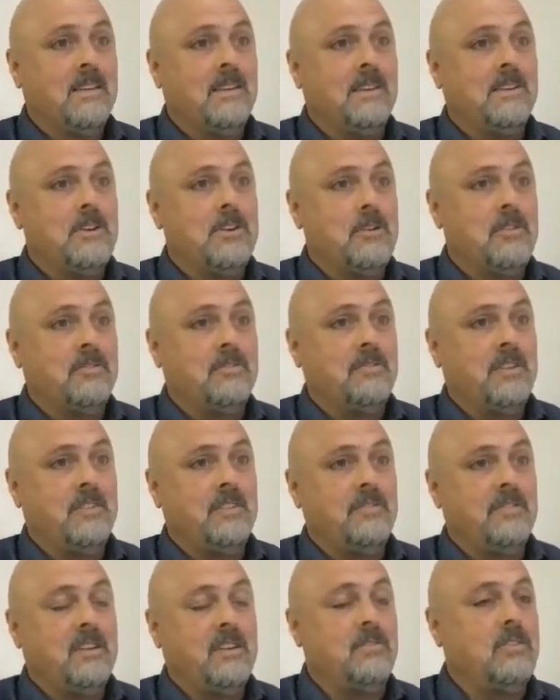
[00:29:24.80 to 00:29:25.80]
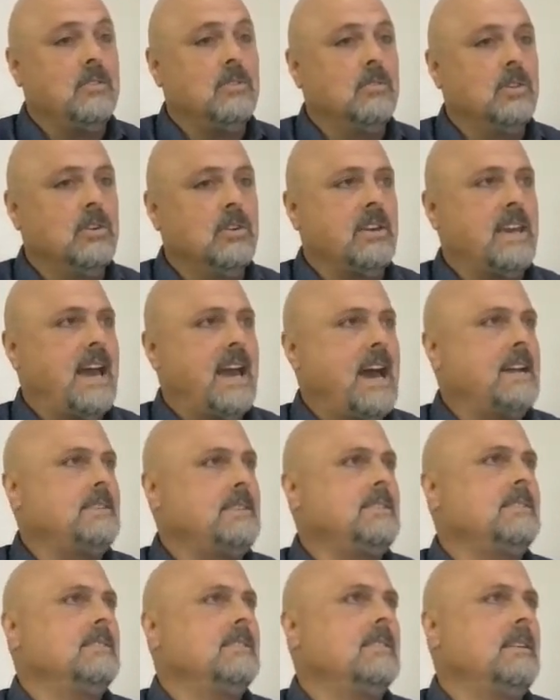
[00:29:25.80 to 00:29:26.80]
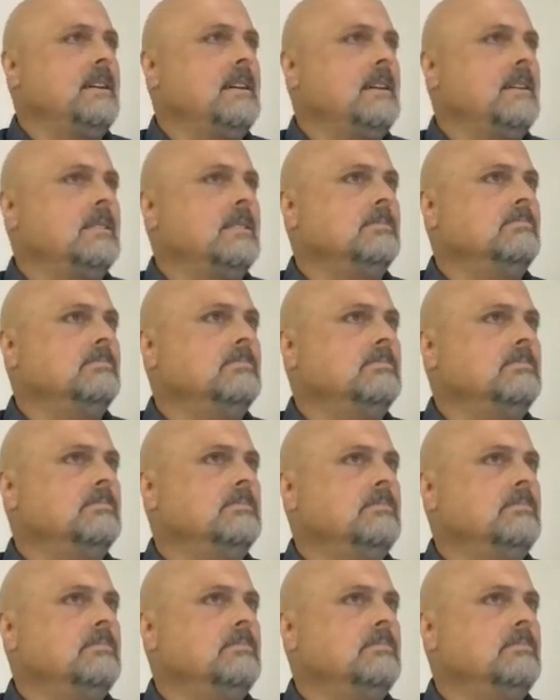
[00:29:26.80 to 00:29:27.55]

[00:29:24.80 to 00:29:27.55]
you know if if, if you look at um,